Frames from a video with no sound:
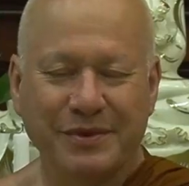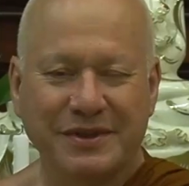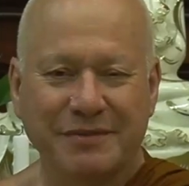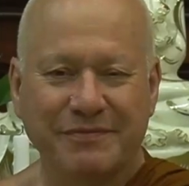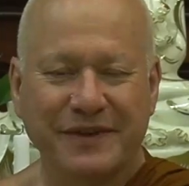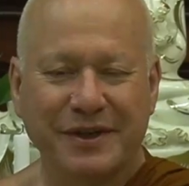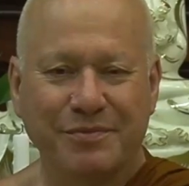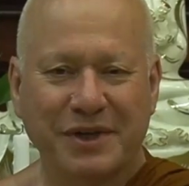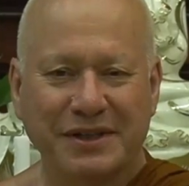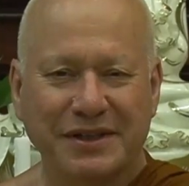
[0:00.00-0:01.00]
with some fellow
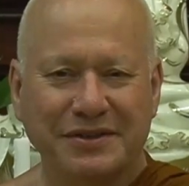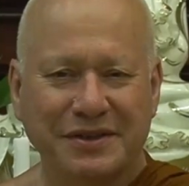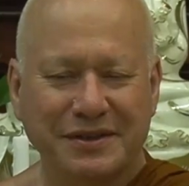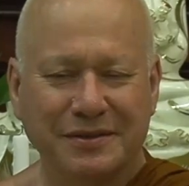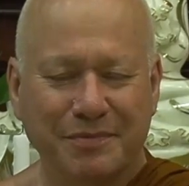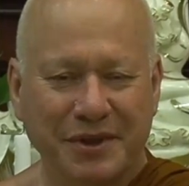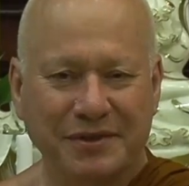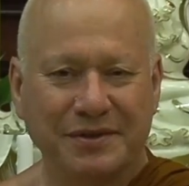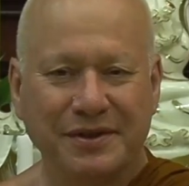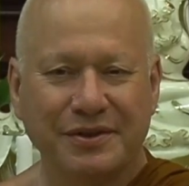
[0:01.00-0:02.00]
practitioners, but
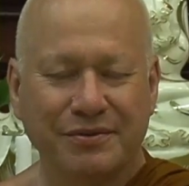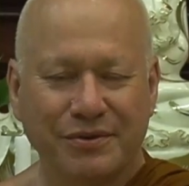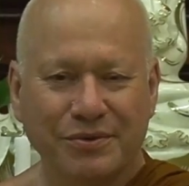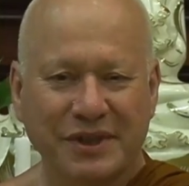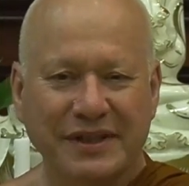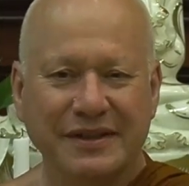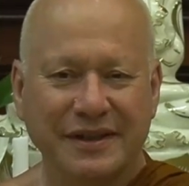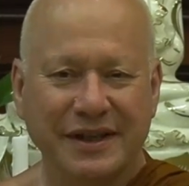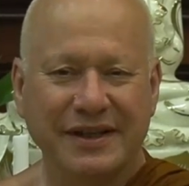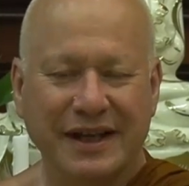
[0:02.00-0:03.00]
you're all
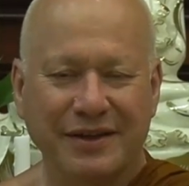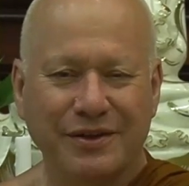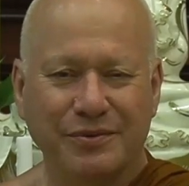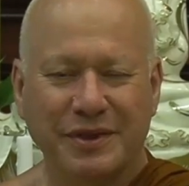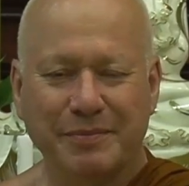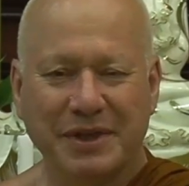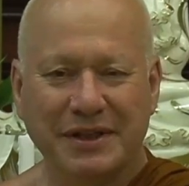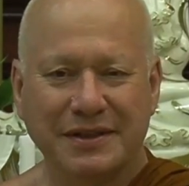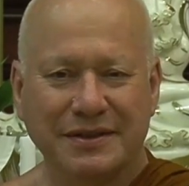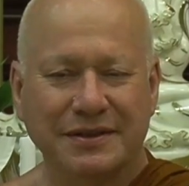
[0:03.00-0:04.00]
in that lonely
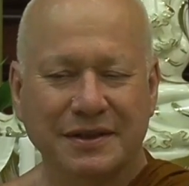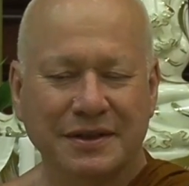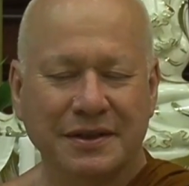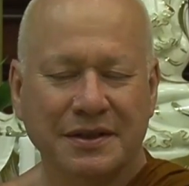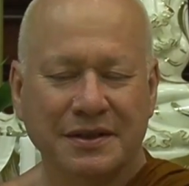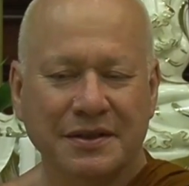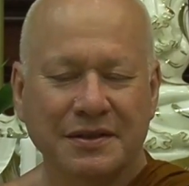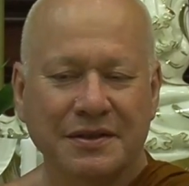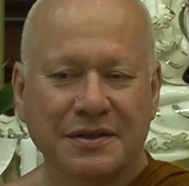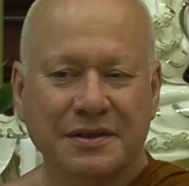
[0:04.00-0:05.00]
place,
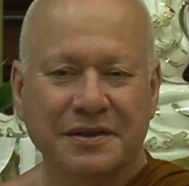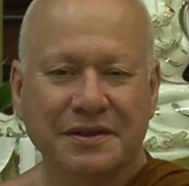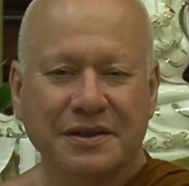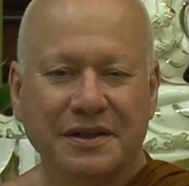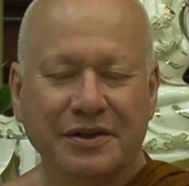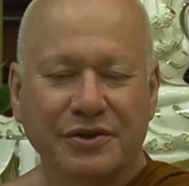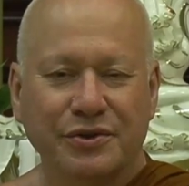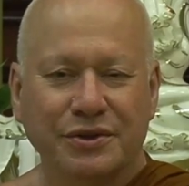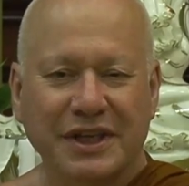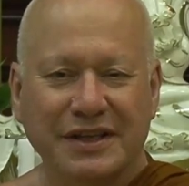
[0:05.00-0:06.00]

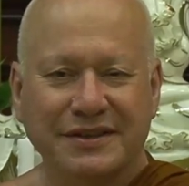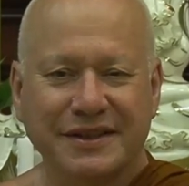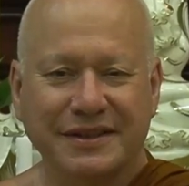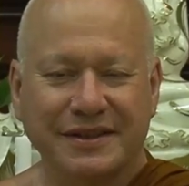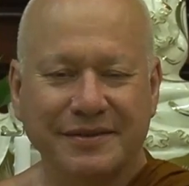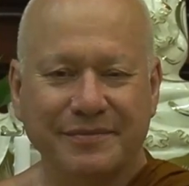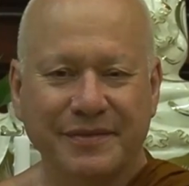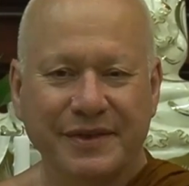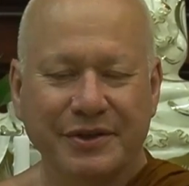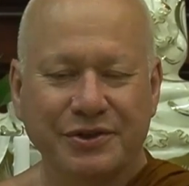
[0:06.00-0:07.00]
you're tested
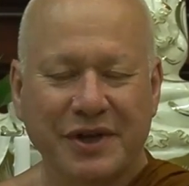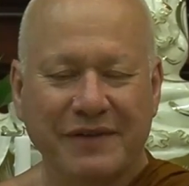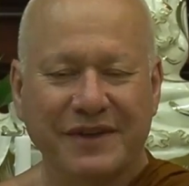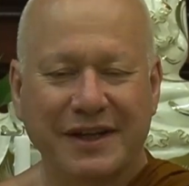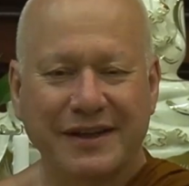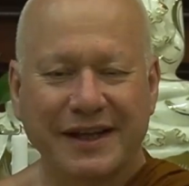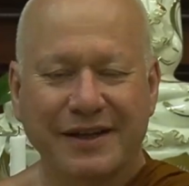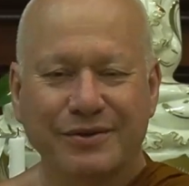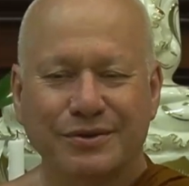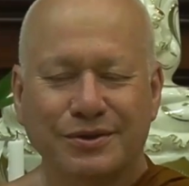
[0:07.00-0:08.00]
because you have nothing
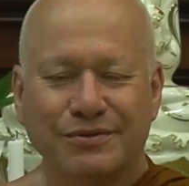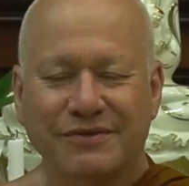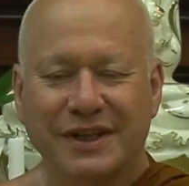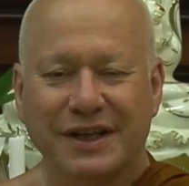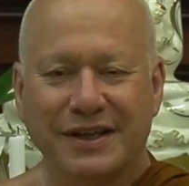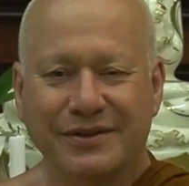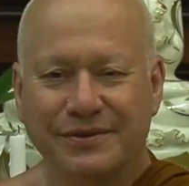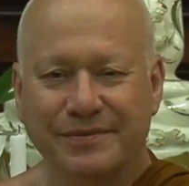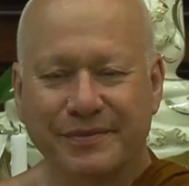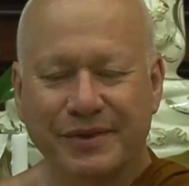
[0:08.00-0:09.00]
else to rely on
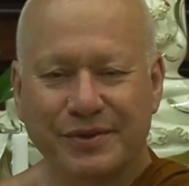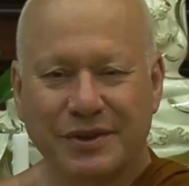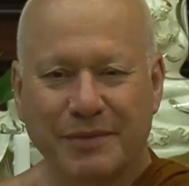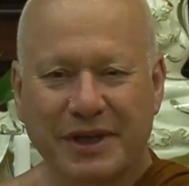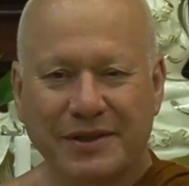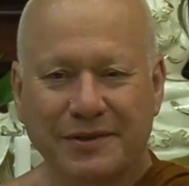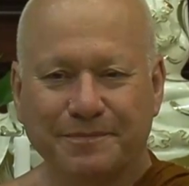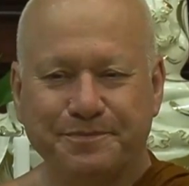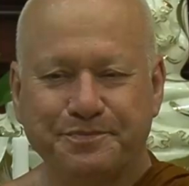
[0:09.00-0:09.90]
or depend on.